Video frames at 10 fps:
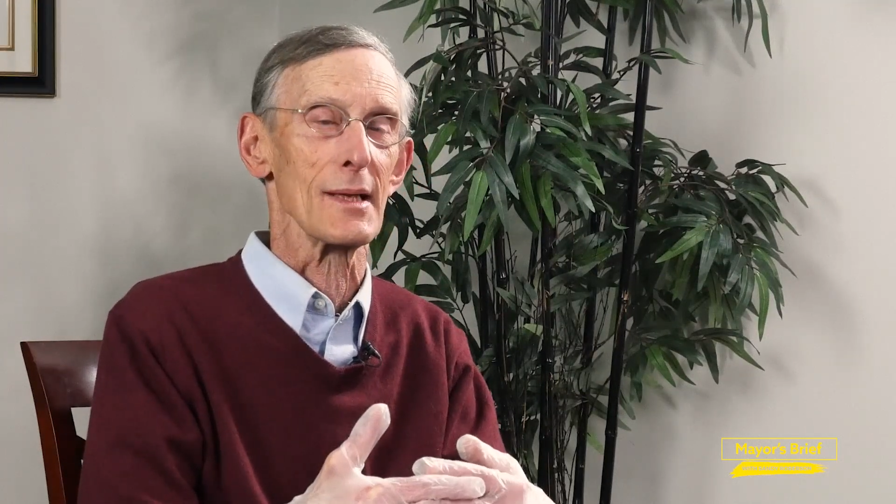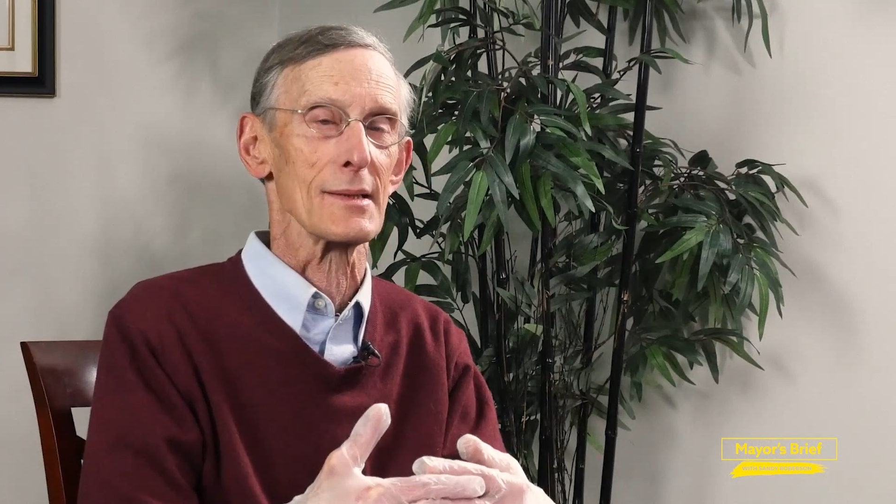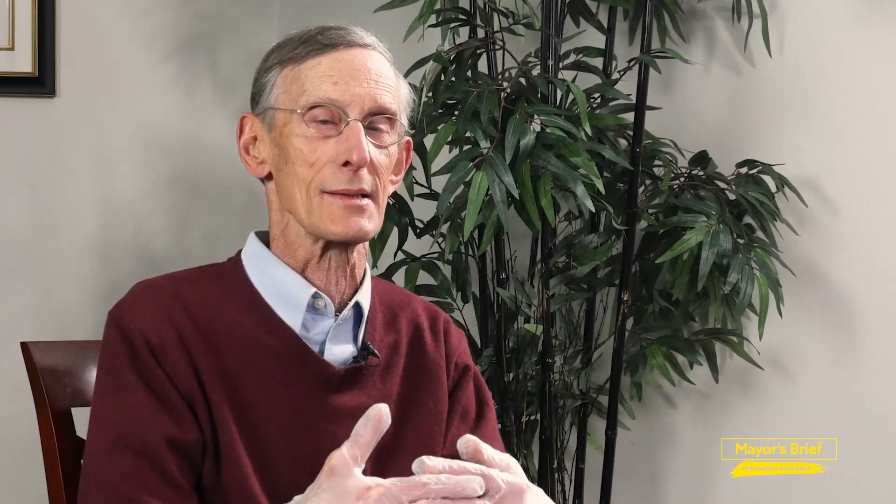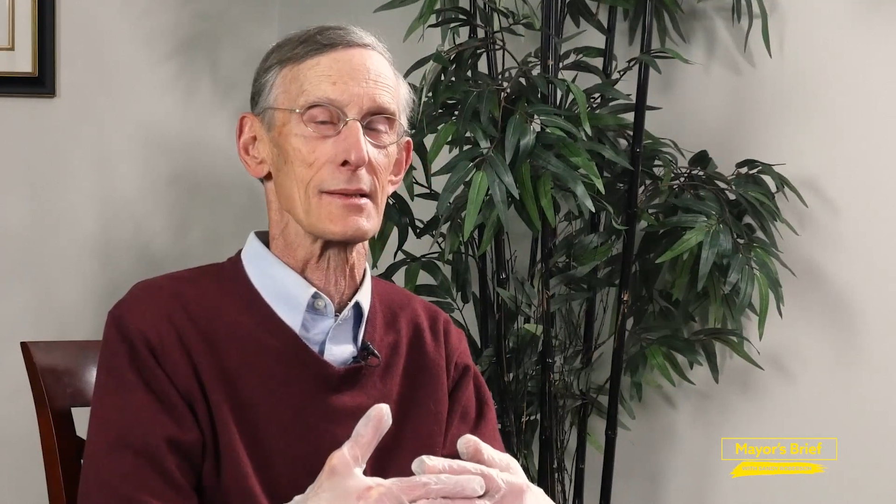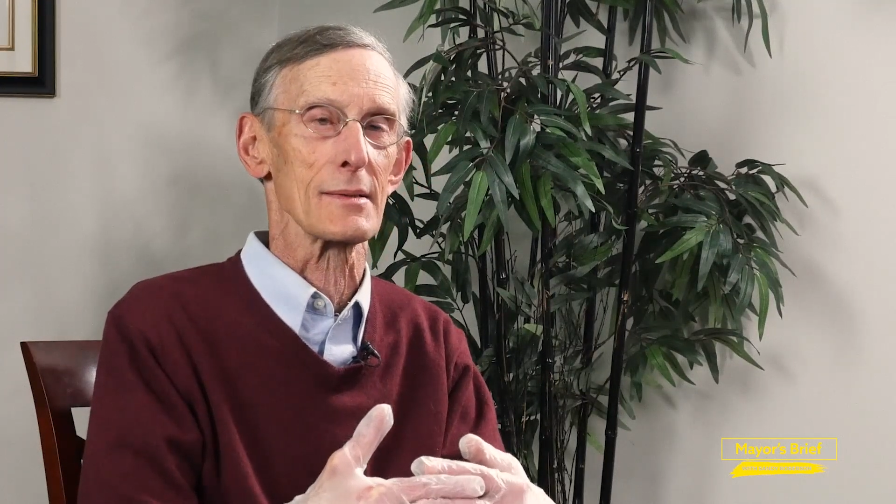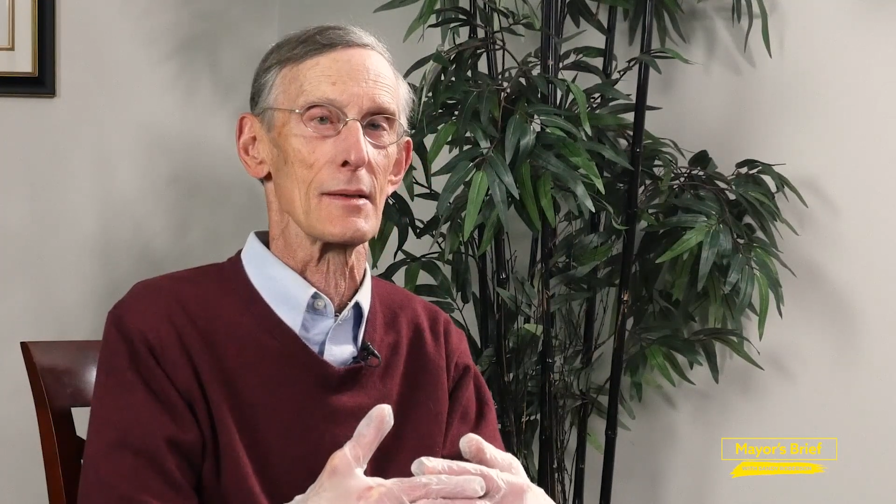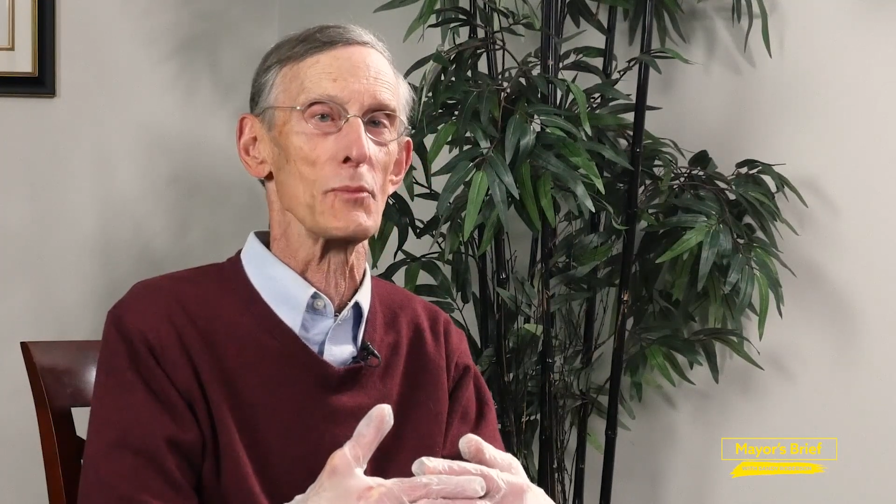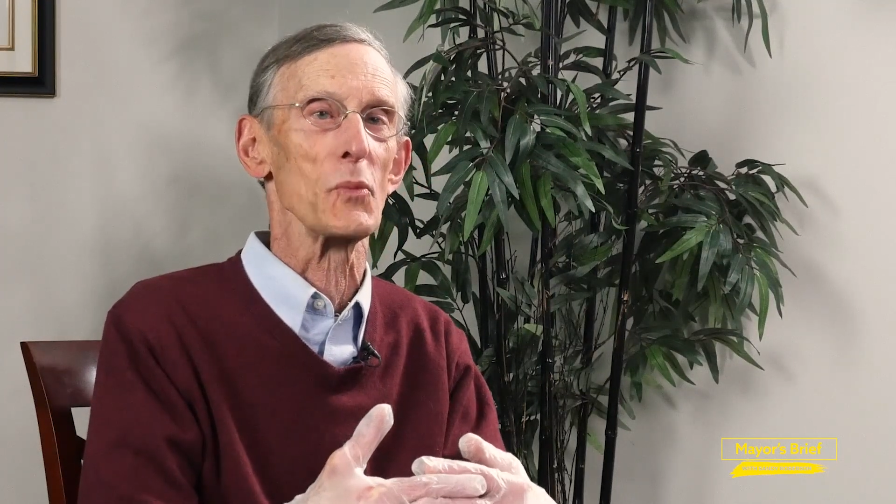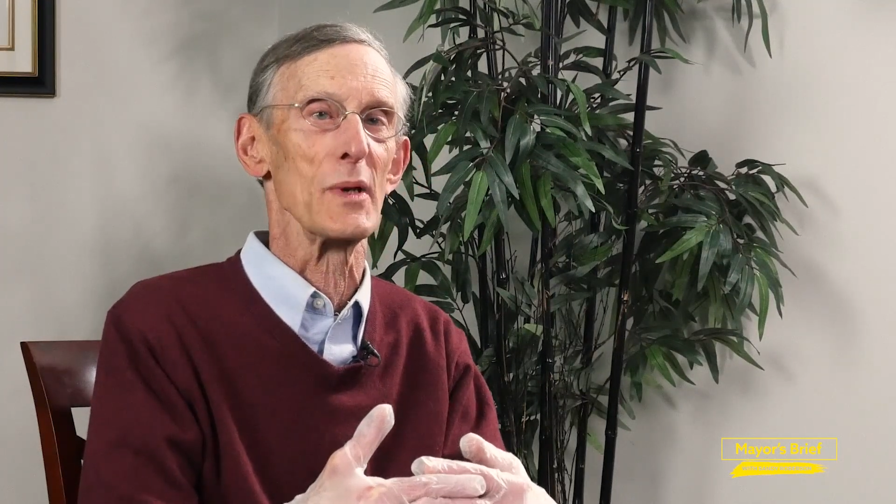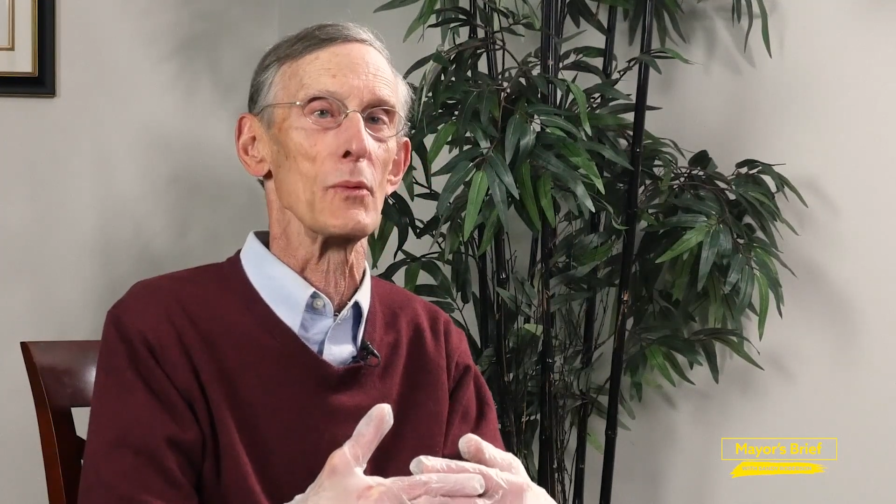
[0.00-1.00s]
that's
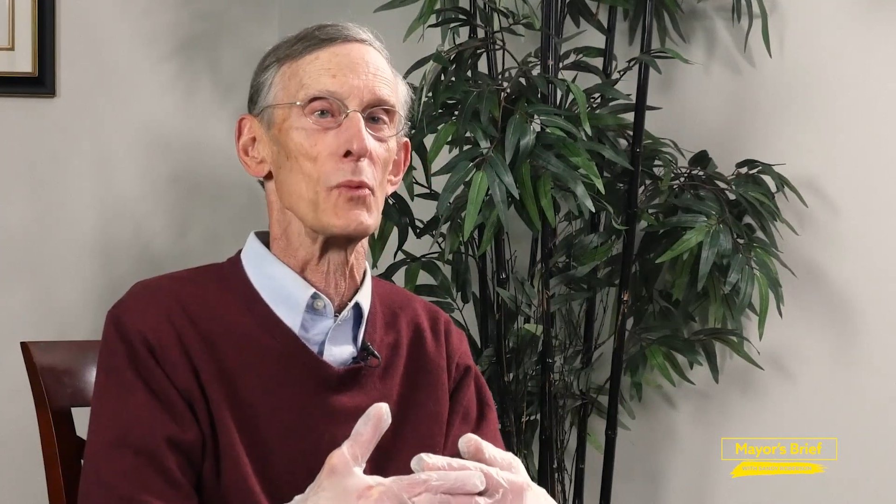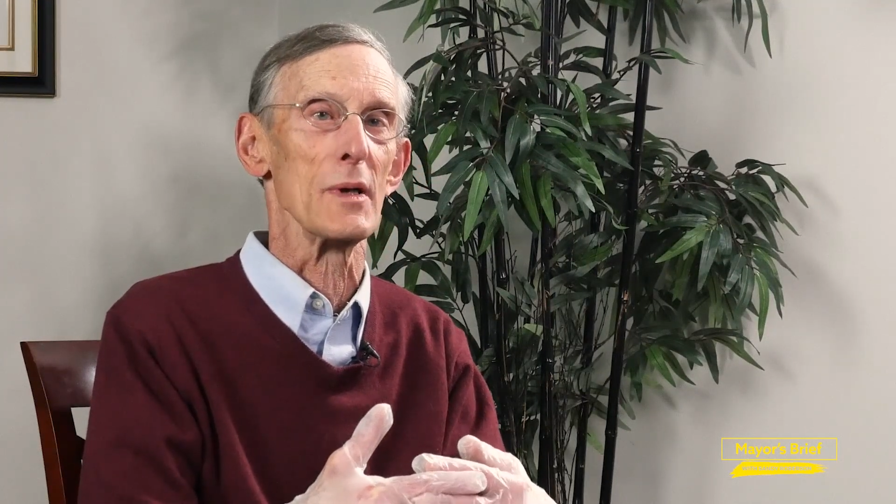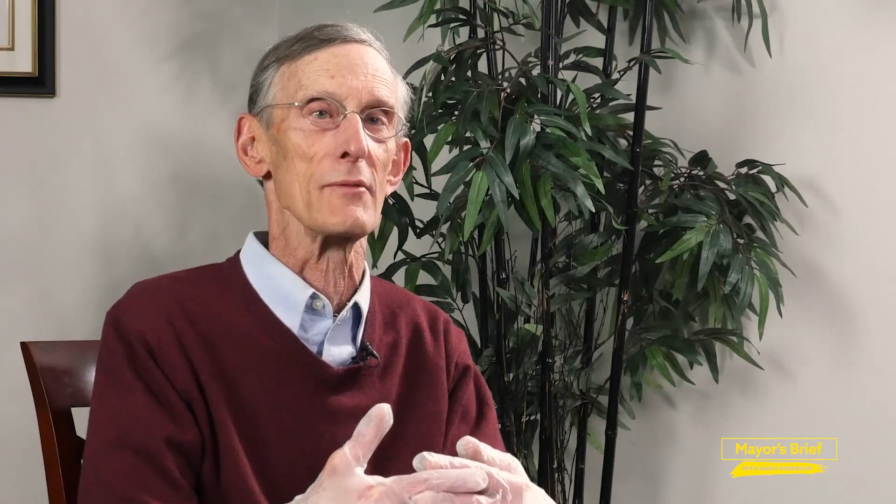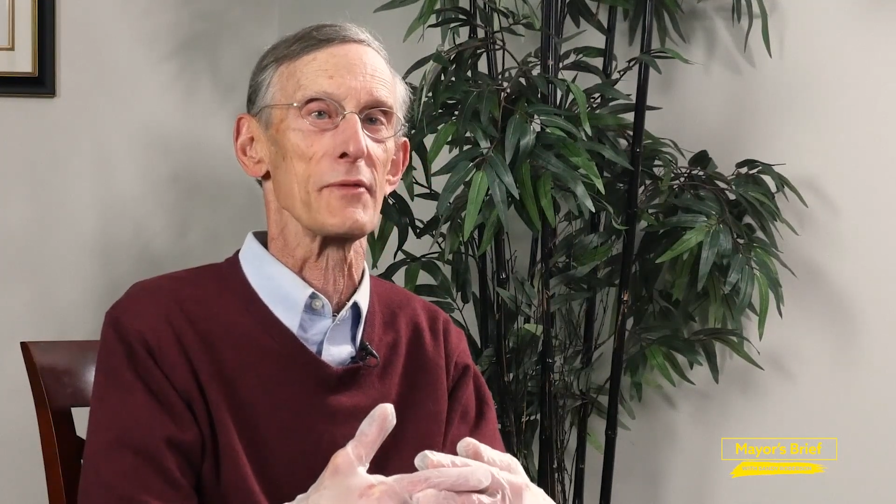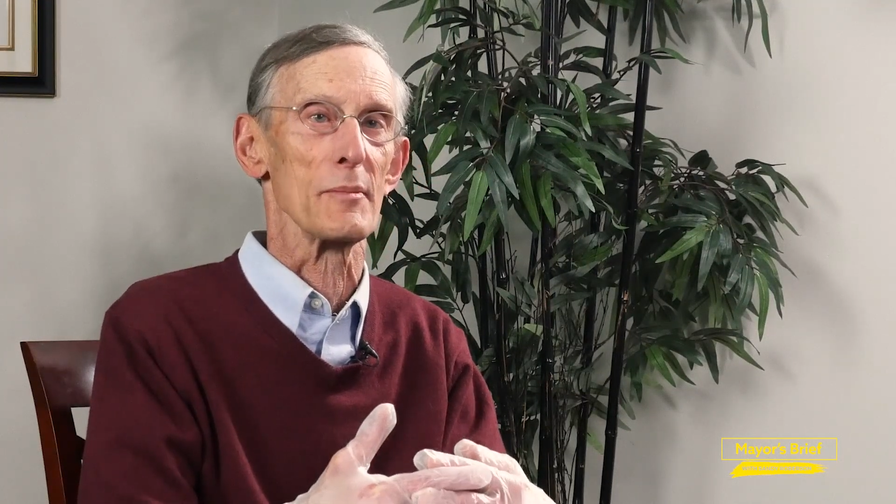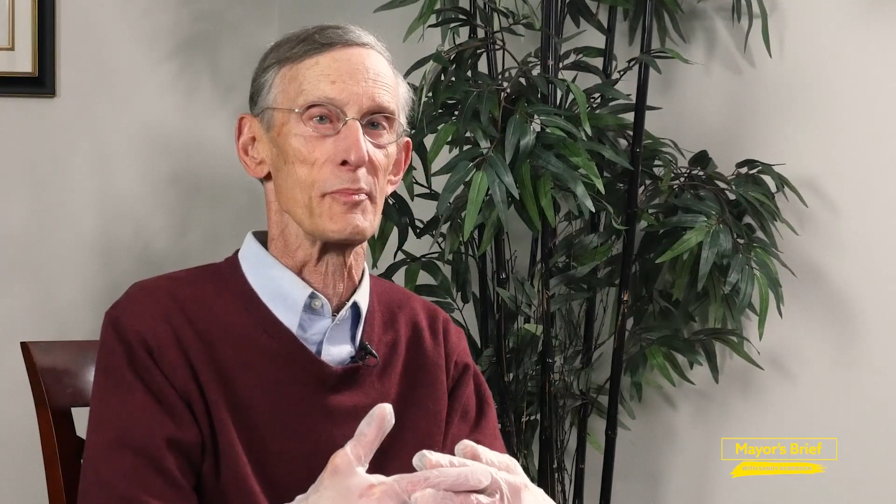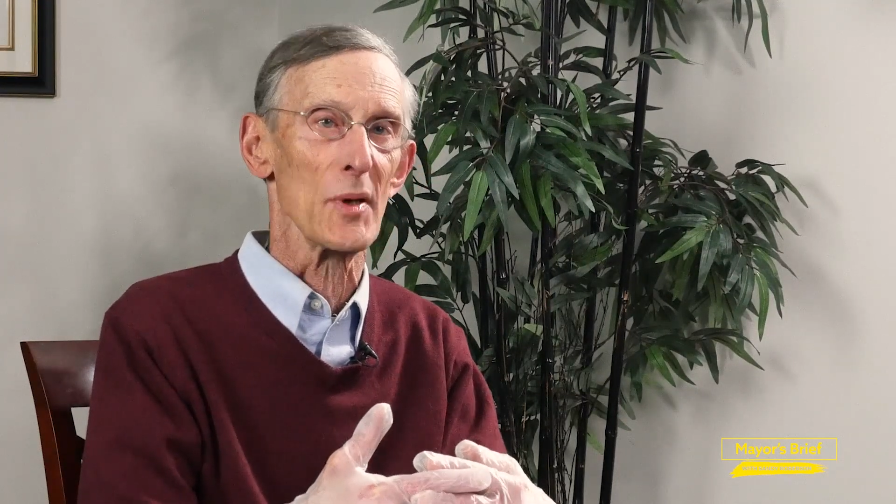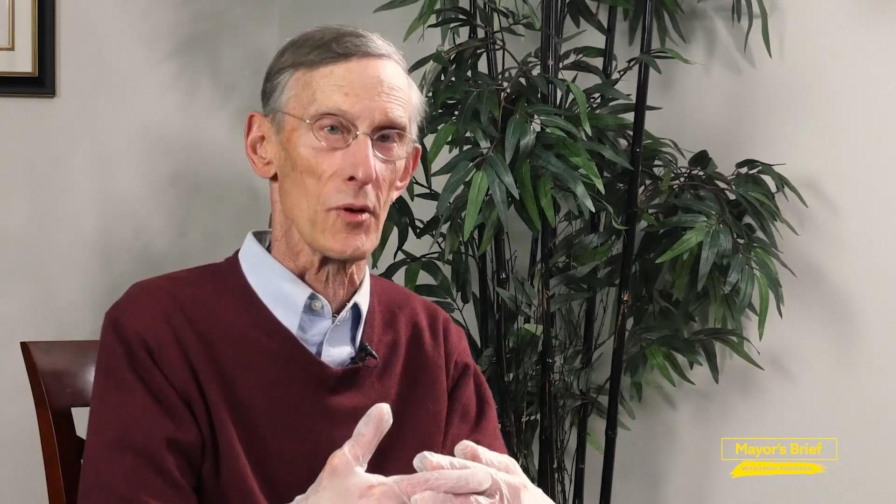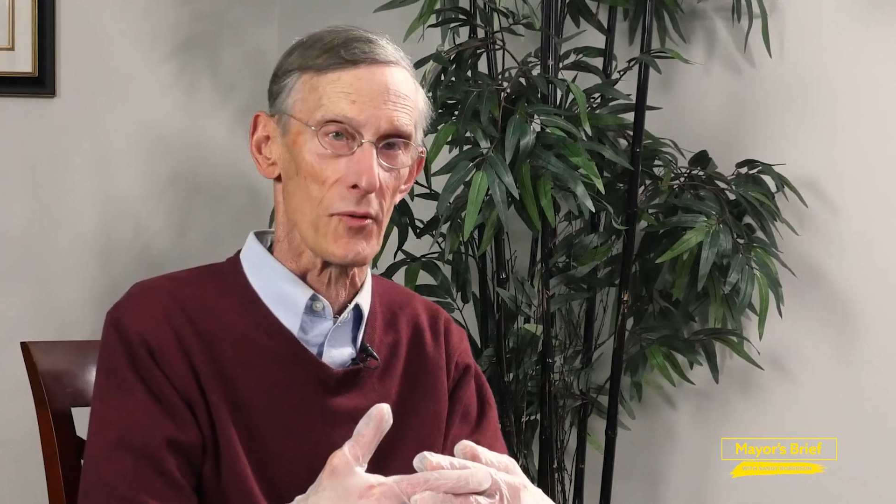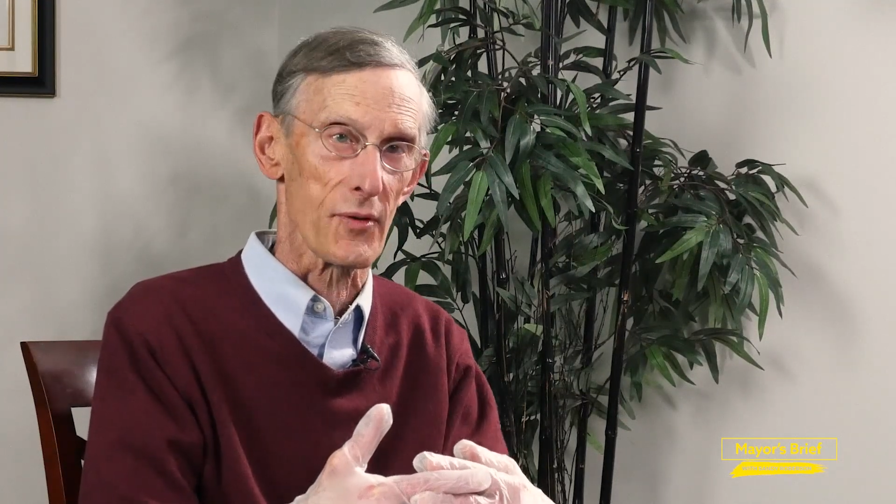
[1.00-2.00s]
win win for
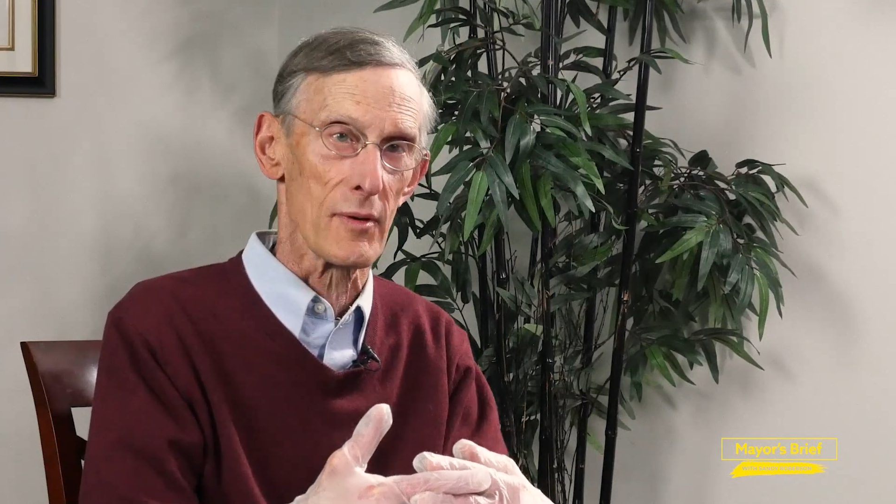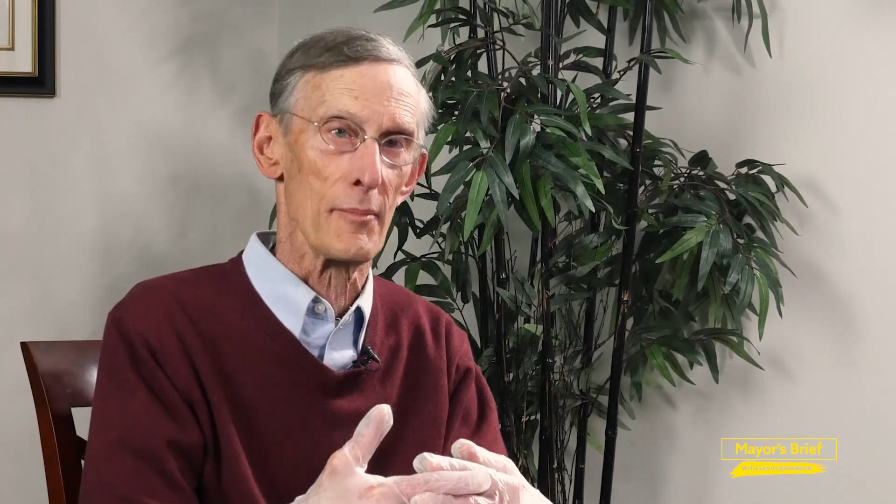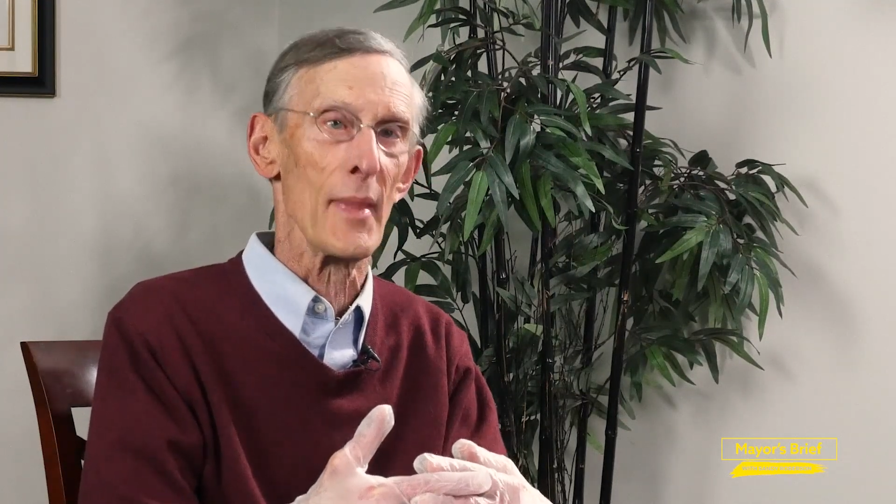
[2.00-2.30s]
both.